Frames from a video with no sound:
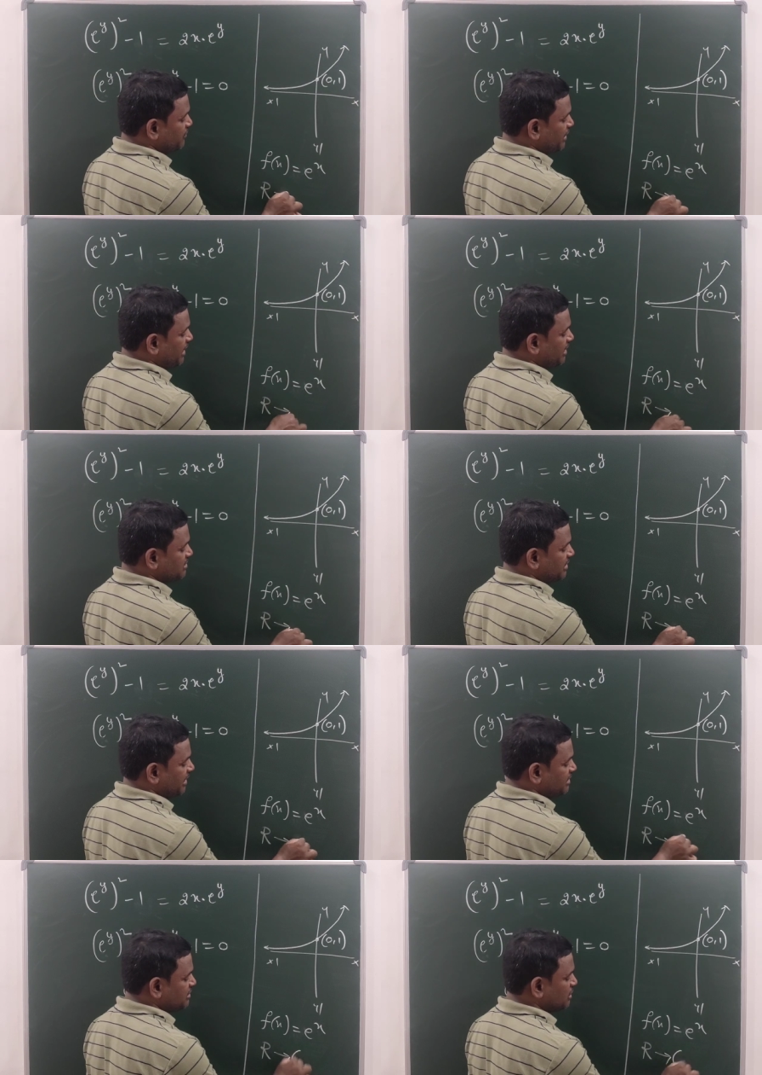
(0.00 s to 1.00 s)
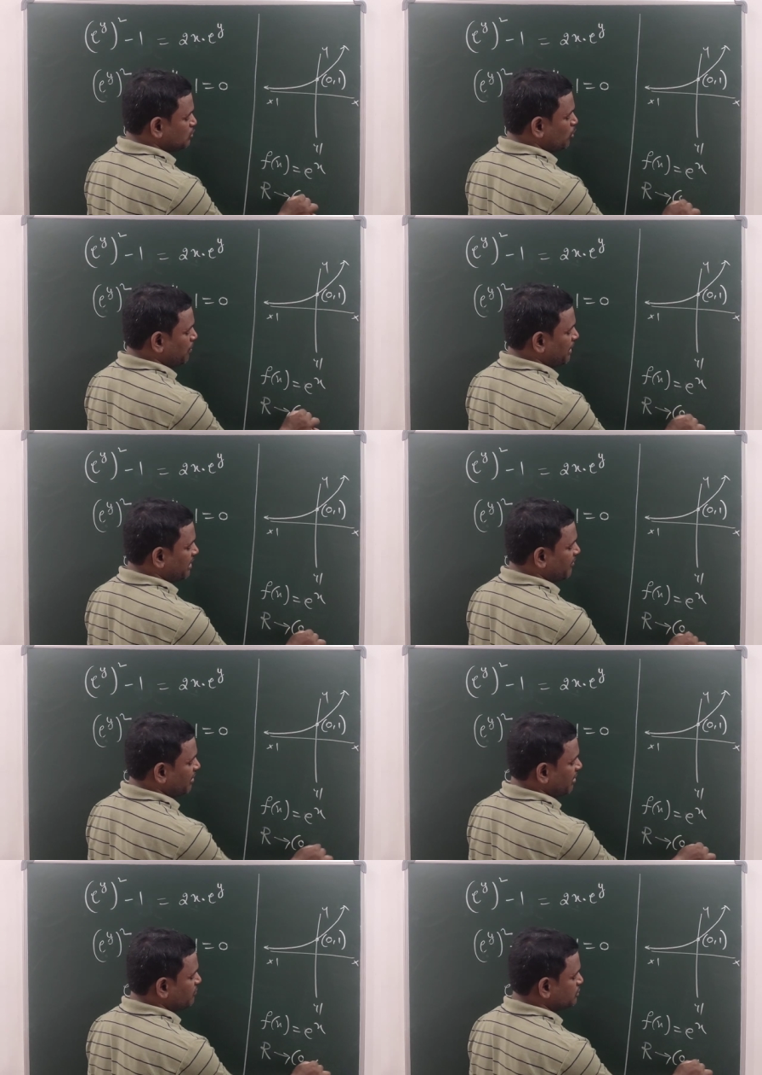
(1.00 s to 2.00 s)
whereas range is open
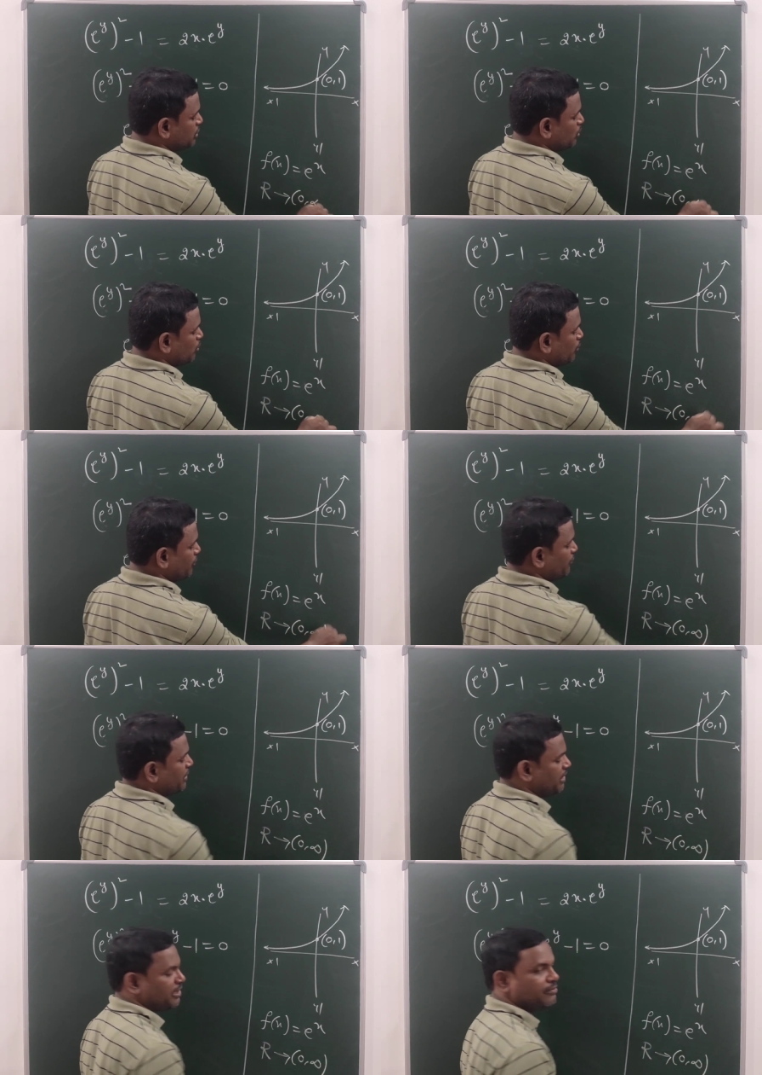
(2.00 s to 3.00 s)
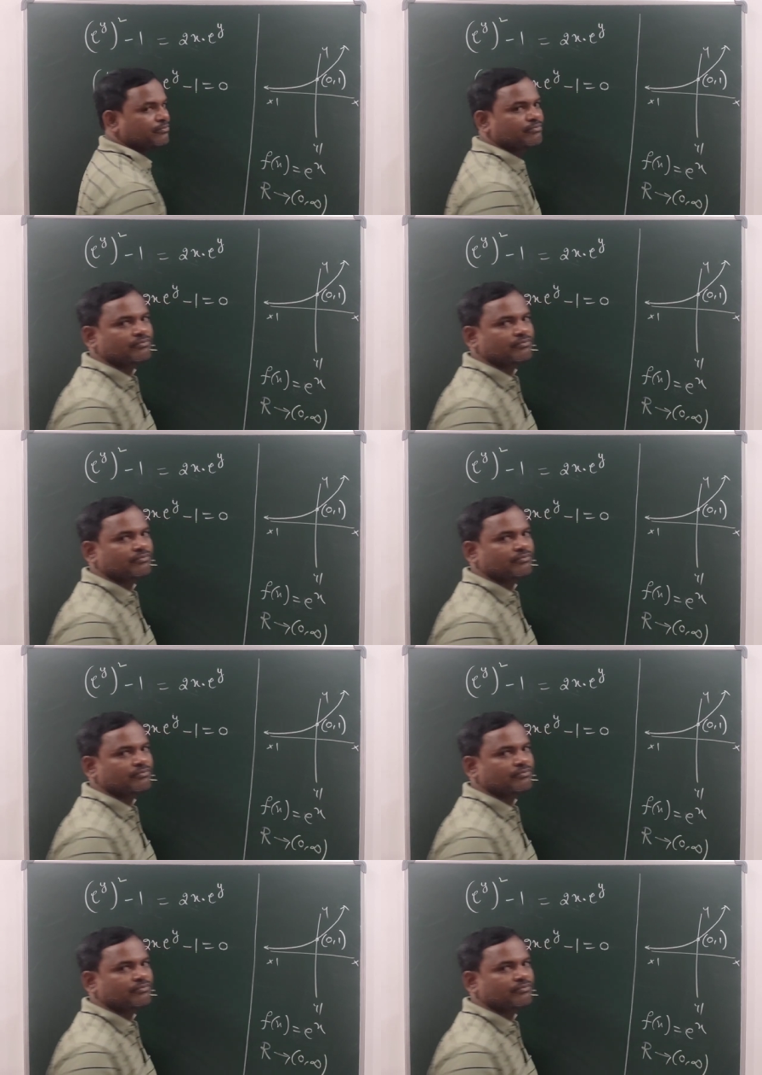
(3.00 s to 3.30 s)
interval of 0 to infinity.